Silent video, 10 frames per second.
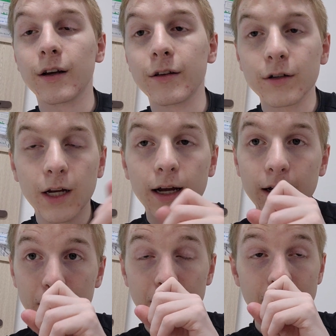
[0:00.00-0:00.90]
other guy
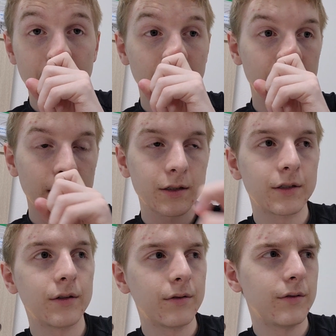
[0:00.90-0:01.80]
I was sitting next
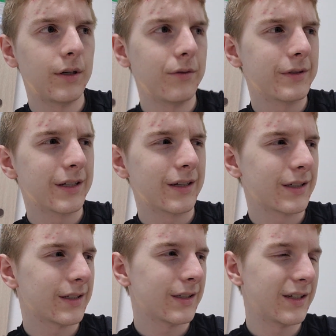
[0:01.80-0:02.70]
to, he was
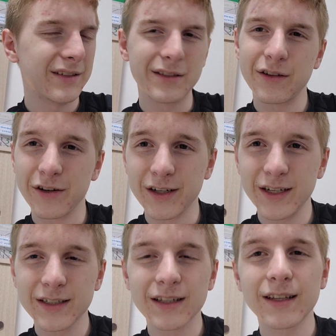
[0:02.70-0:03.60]
like in his
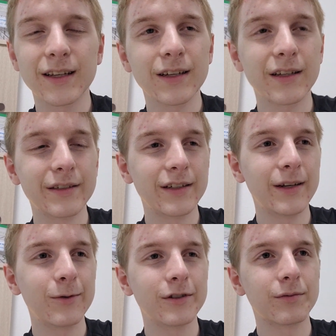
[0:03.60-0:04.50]
30s, I think. His
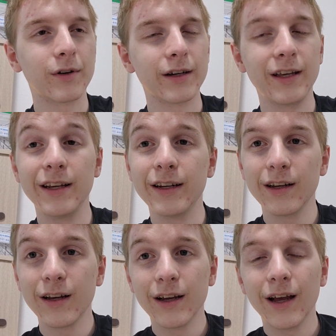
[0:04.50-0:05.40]
name was Rahid,
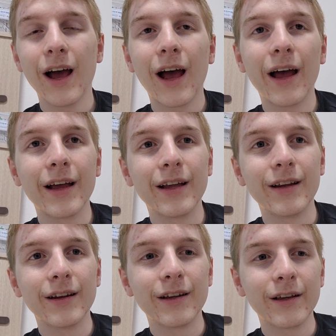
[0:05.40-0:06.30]

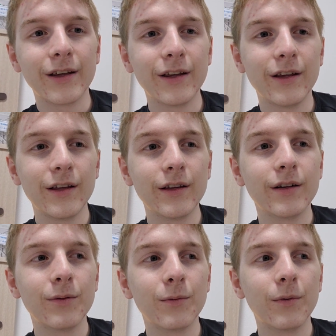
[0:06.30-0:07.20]
and
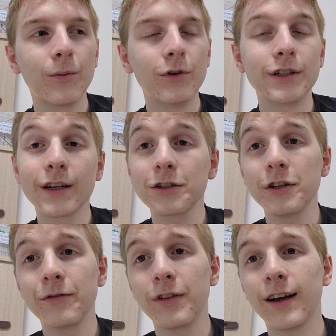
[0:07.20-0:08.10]
he was
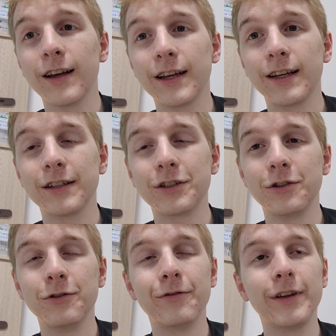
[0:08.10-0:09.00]
actually flying
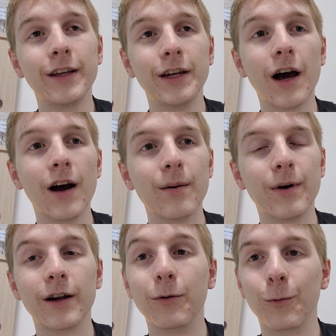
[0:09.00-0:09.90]
to Vietnam
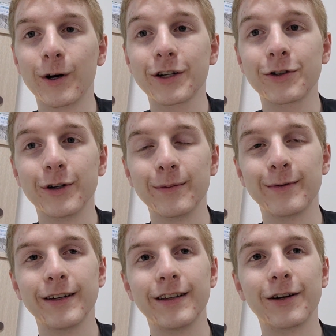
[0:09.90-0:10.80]
on a work trip.
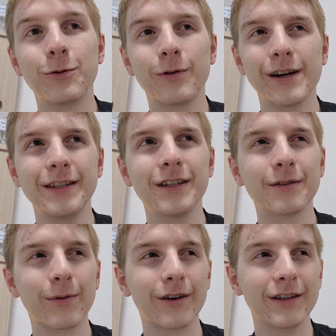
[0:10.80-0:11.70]
And the
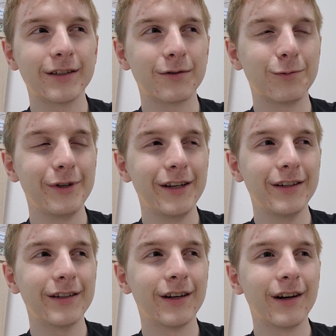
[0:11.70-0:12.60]
craziest part is we